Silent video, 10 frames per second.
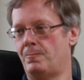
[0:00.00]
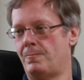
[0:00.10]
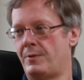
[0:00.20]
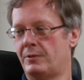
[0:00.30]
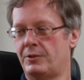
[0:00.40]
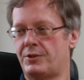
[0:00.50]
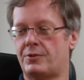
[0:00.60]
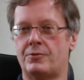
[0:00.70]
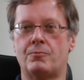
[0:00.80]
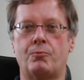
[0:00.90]
There are
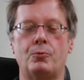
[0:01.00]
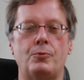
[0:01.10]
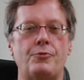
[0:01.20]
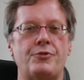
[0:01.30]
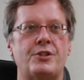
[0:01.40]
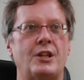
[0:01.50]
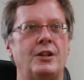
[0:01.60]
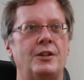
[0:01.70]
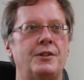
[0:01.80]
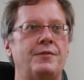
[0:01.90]
certain rules
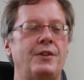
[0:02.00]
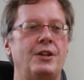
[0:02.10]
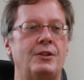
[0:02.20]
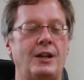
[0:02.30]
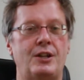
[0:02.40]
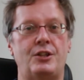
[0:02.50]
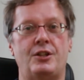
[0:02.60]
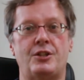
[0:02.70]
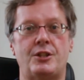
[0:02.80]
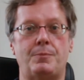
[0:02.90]
of interaction
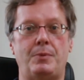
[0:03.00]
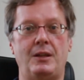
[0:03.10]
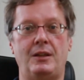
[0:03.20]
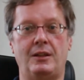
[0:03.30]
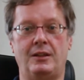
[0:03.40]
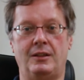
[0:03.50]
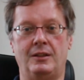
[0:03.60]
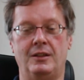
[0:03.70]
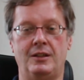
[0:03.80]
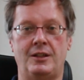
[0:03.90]
in speaking
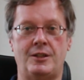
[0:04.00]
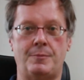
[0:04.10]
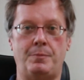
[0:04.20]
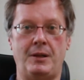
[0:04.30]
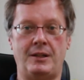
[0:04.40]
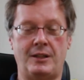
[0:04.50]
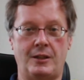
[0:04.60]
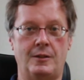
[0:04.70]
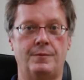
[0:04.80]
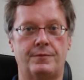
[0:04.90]
and debate that
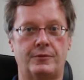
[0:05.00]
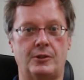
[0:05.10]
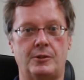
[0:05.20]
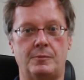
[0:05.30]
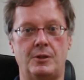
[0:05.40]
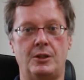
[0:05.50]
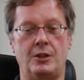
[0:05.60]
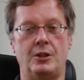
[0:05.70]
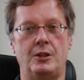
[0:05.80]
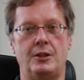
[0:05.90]
come from
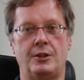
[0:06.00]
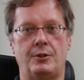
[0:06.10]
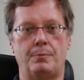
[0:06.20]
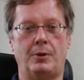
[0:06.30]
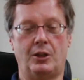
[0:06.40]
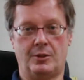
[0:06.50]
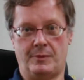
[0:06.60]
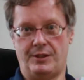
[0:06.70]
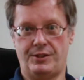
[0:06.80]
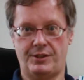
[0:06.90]

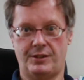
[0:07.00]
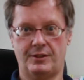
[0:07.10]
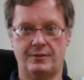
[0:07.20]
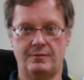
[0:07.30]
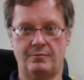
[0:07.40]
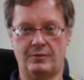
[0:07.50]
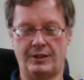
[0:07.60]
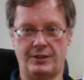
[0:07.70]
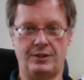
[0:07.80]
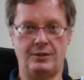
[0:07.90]
parliaments,
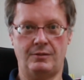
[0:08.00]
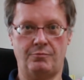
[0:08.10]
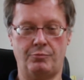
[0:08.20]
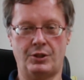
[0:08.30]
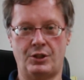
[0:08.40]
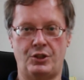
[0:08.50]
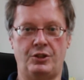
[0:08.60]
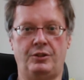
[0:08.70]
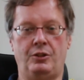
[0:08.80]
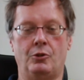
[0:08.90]
like British
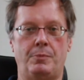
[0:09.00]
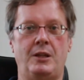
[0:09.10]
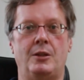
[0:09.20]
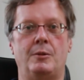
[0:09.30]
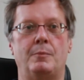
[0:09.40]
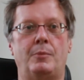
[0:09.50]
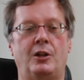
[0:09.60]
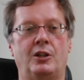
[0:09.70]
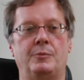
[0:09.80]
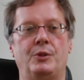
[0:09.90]
and European
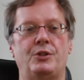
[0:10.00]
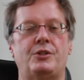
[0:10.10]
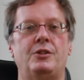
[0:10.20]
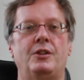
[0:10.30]
parliaments.